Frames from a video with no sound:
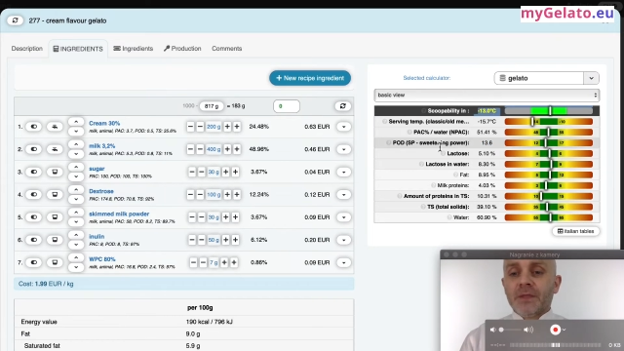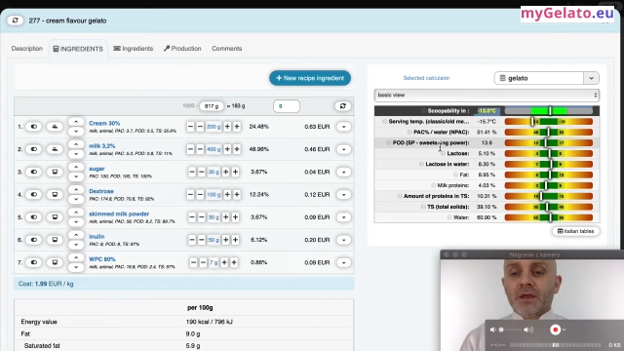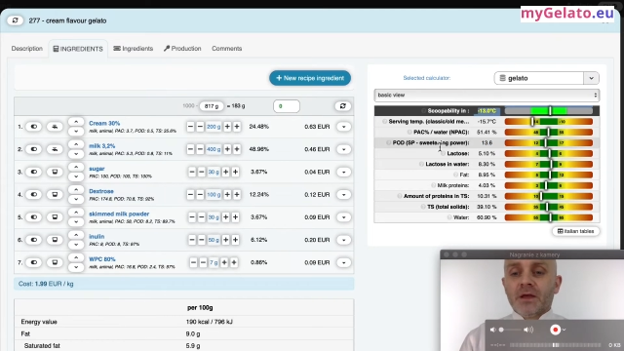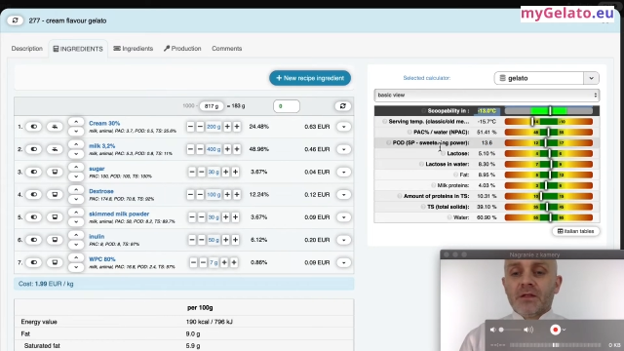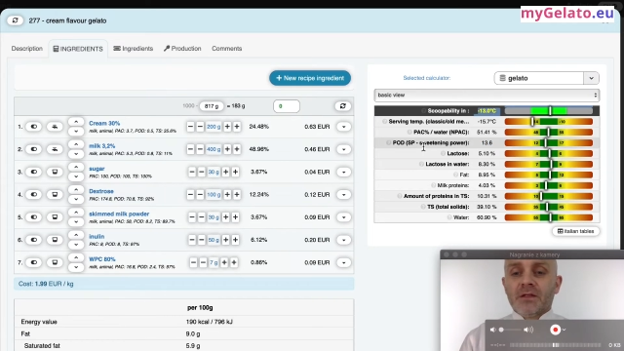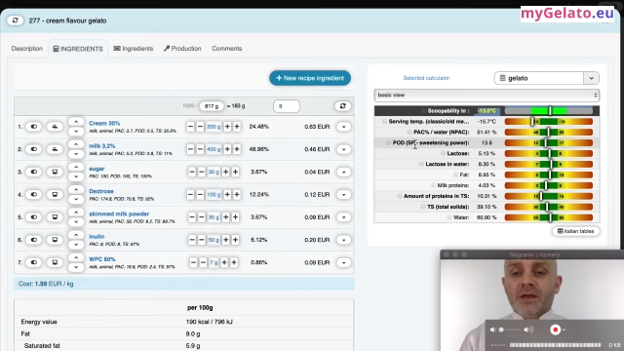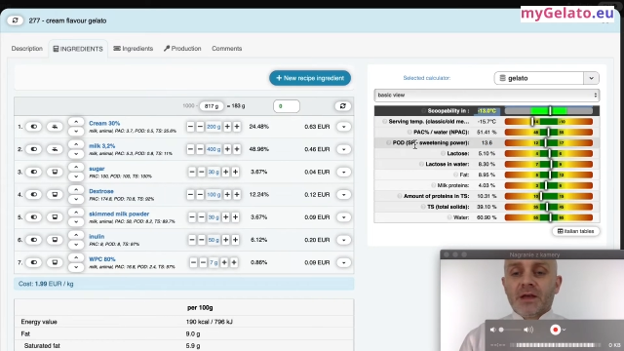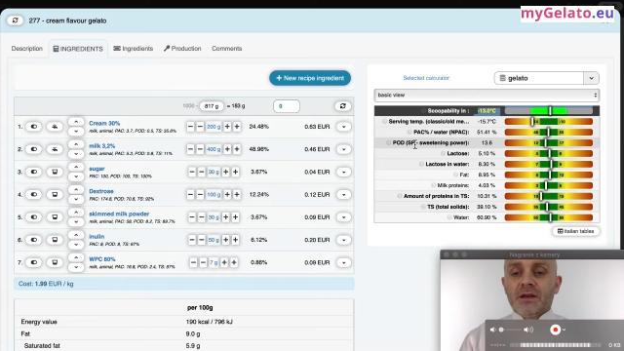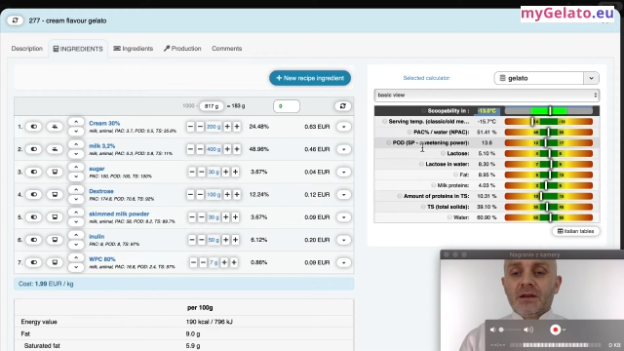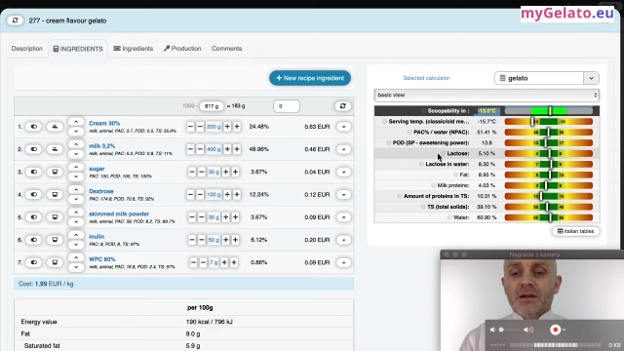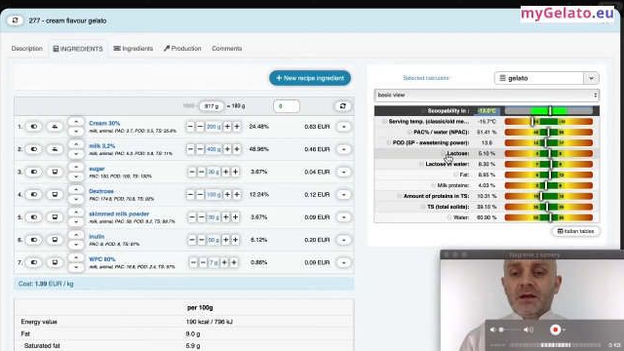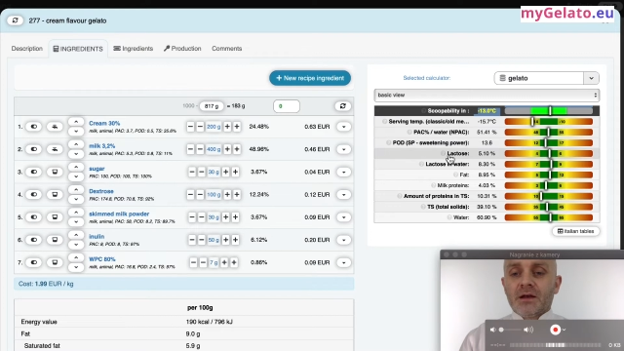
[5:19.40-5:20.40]

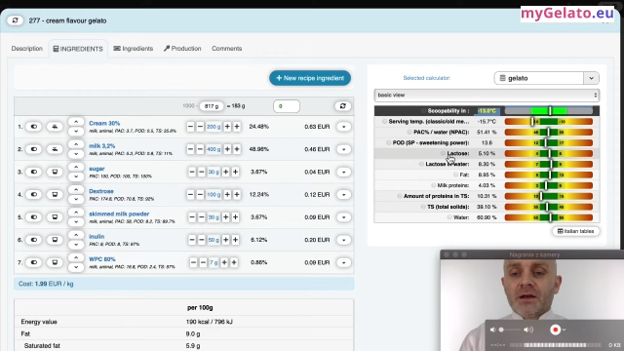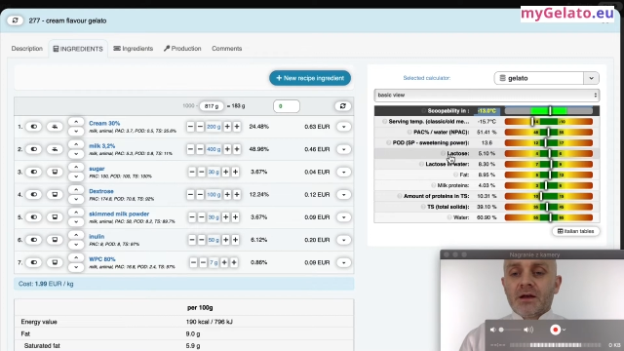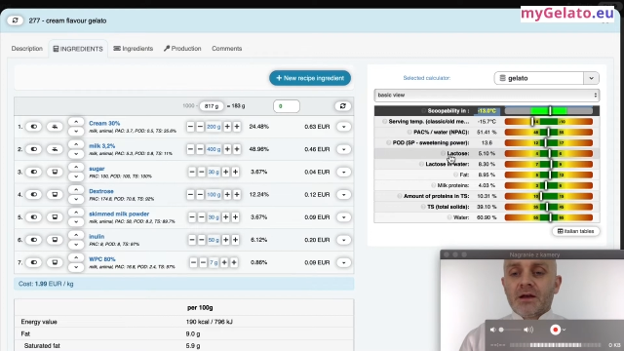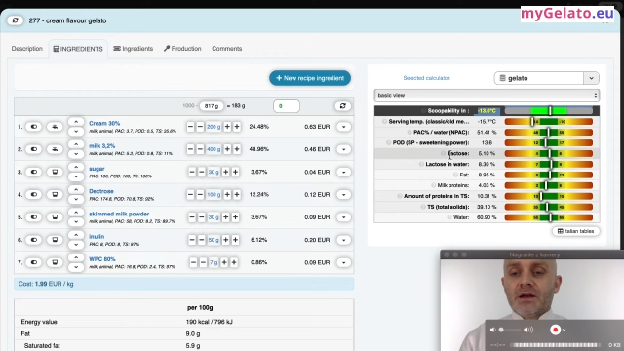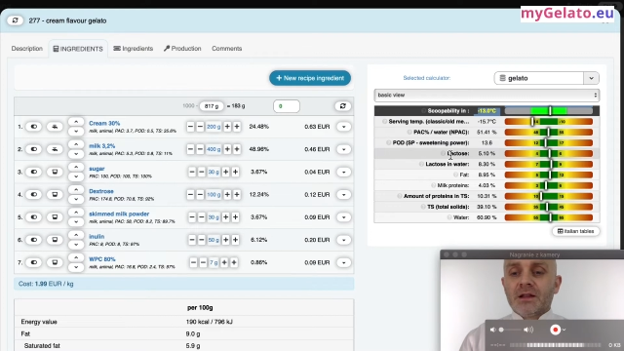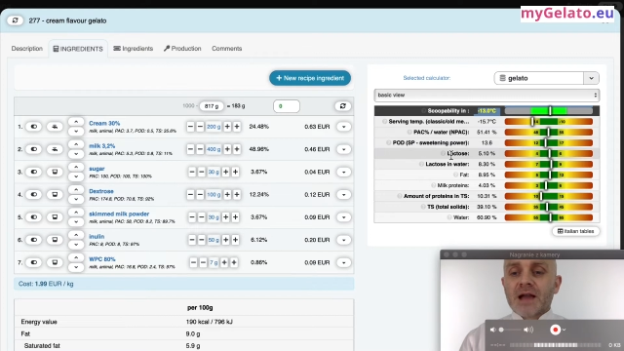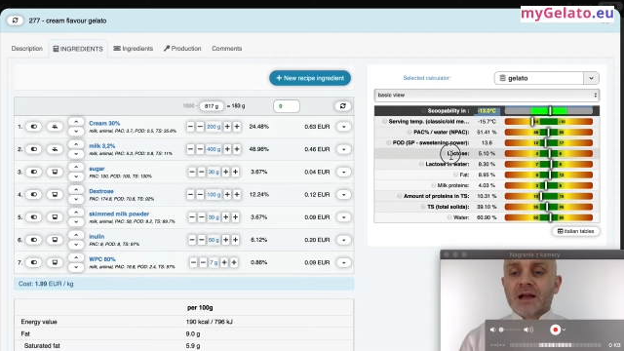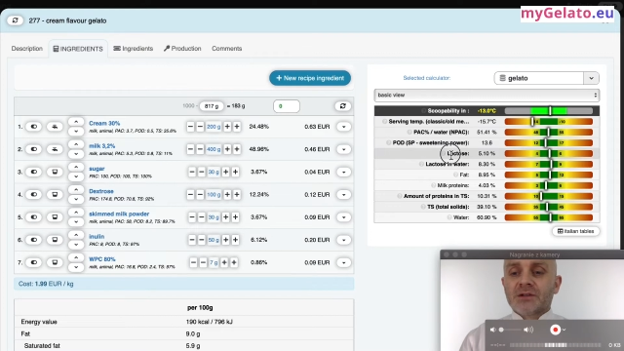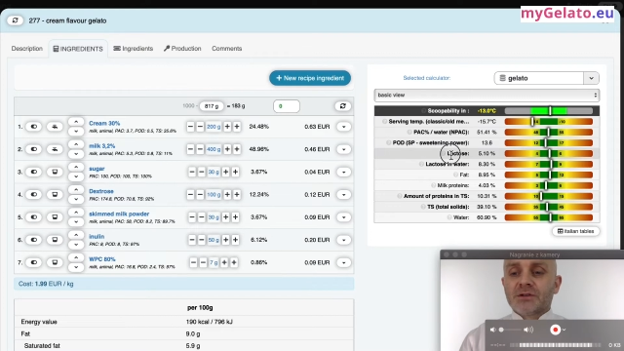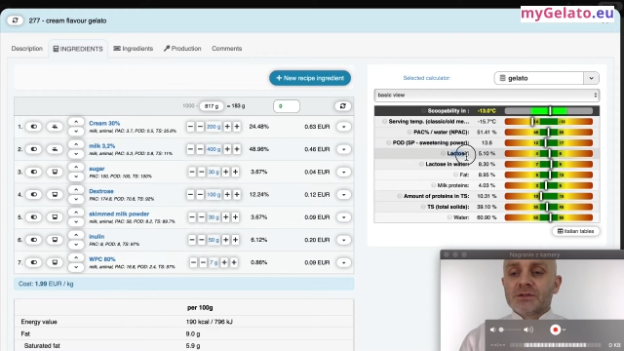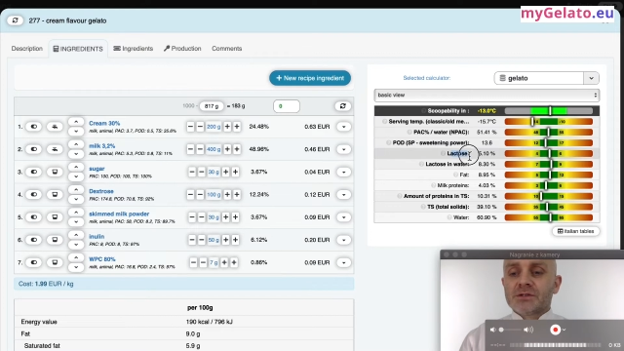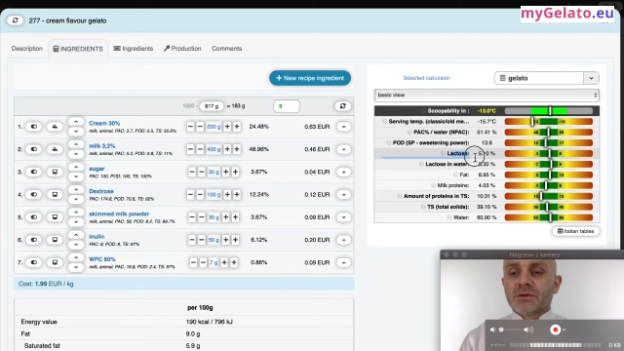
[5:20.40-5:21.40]
Then
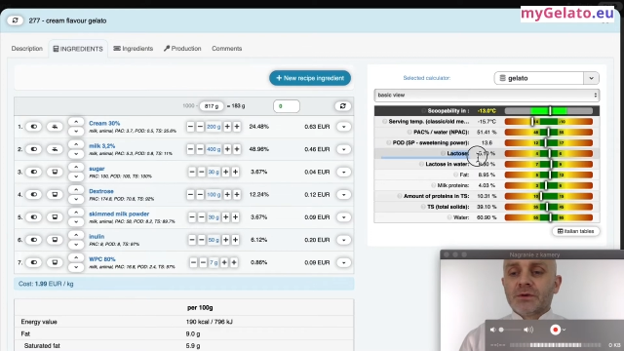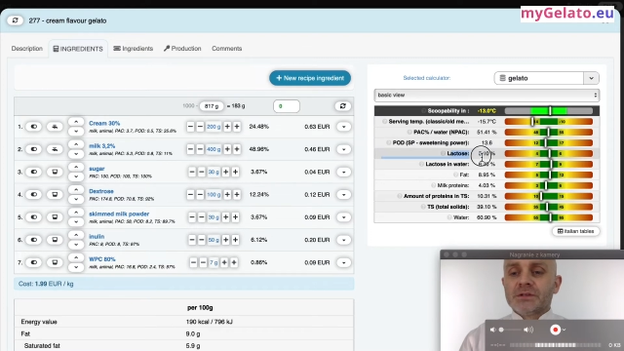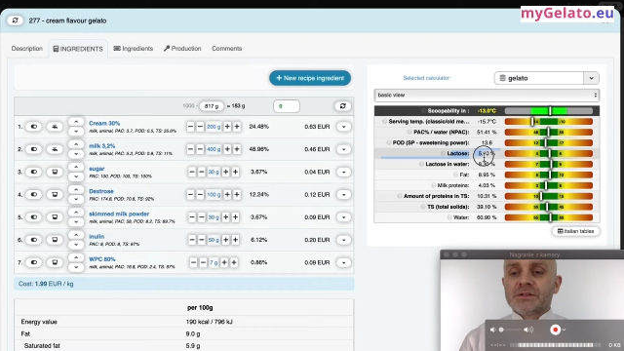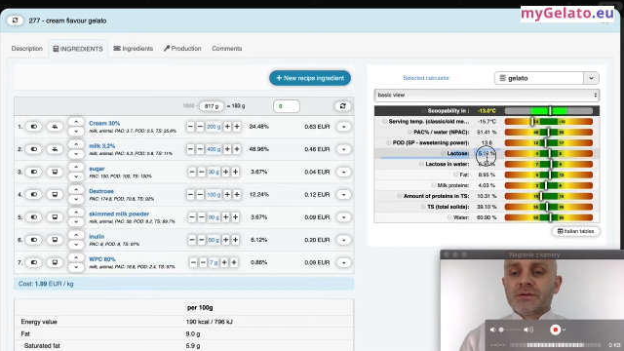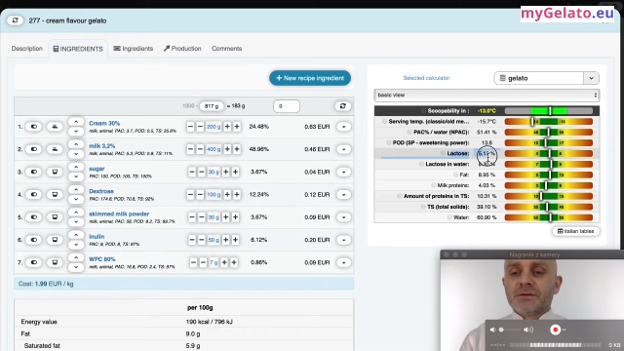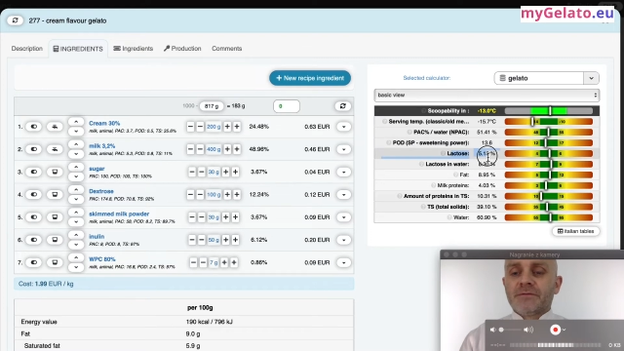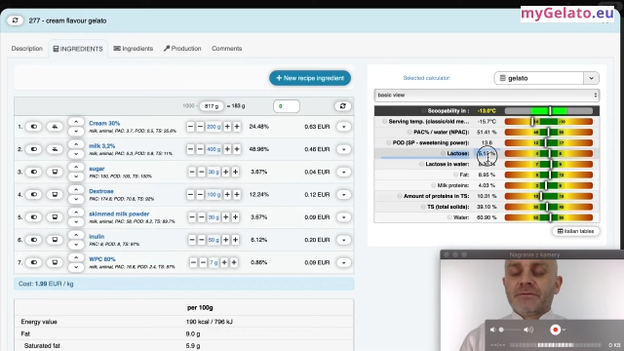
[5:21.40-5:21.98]
lactose, so it's a